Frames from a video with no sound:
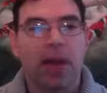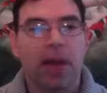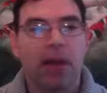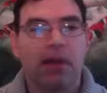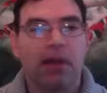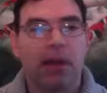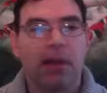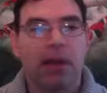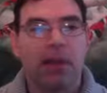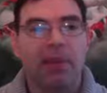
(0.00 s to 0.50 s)

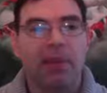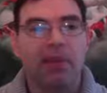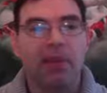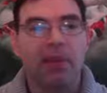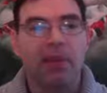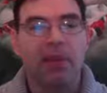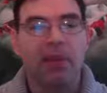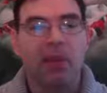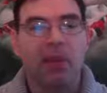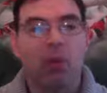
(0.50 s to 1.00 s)
enzymes.
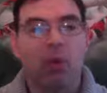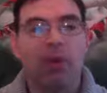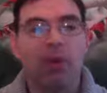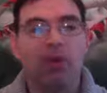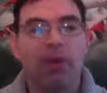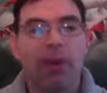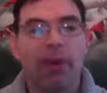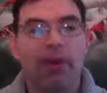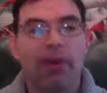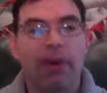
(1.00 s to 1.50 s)
What
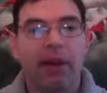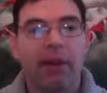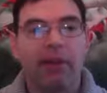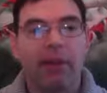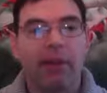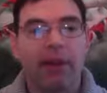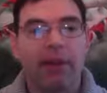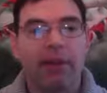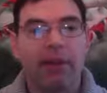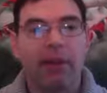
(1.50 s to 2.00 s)
drives
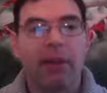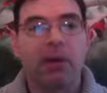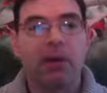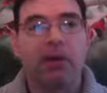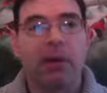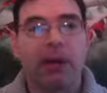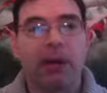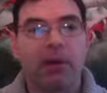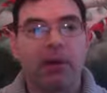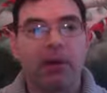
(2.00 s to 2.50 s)
enzymes?
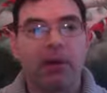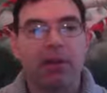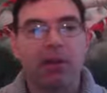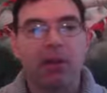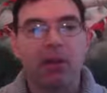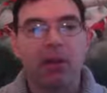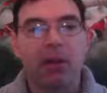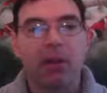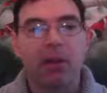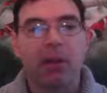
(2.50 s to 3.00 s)

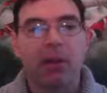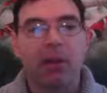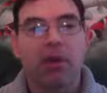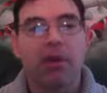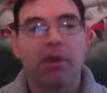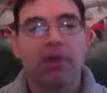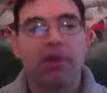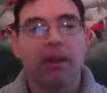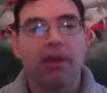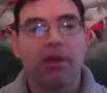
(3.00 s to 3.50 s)
Cofactors.
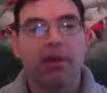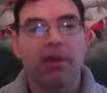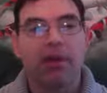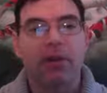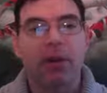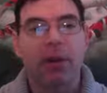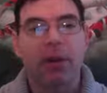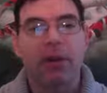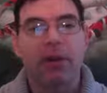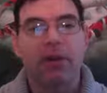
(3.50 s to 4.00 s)
Cofactors
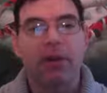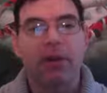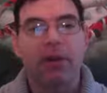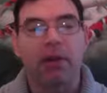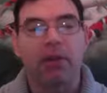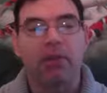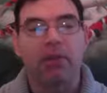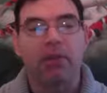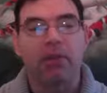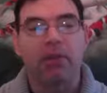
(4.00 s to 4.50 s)
are
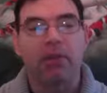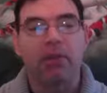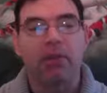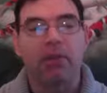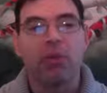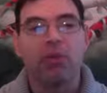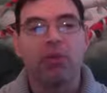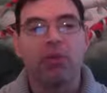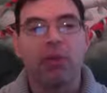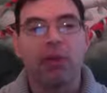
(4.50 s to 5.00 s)
your
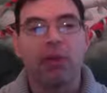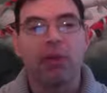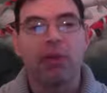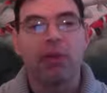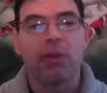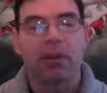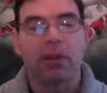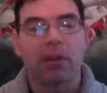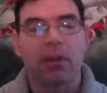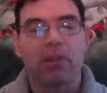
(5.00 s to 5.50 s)

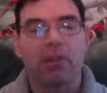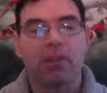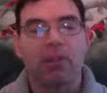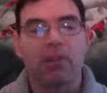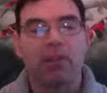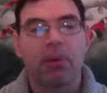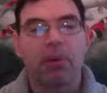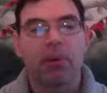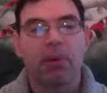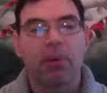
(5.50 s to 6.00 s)
nutrients, your
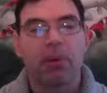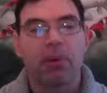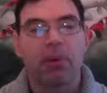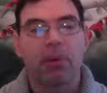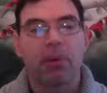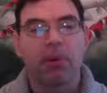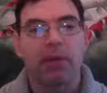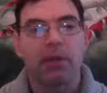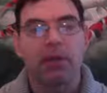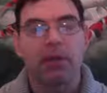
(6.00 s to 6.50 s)

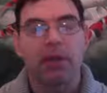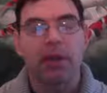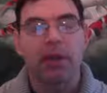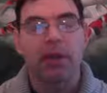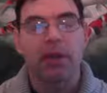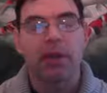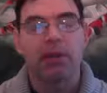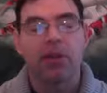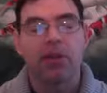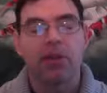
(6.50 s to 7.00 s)
proteins.
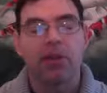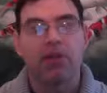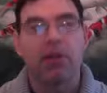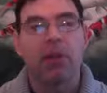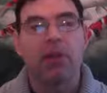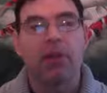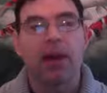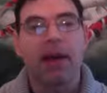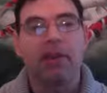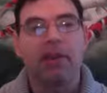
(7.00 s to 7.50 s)
It's your
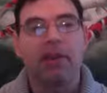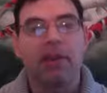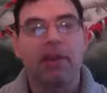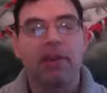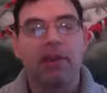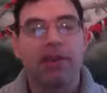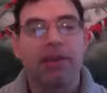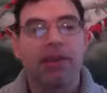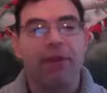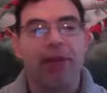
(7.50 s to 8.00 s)
amino
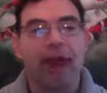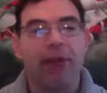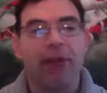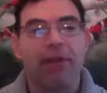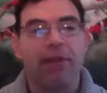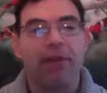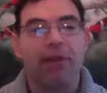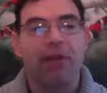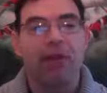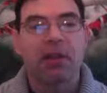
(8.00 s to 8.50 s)
acids, your
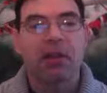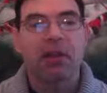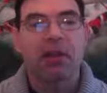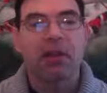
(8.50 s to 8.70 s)
fats,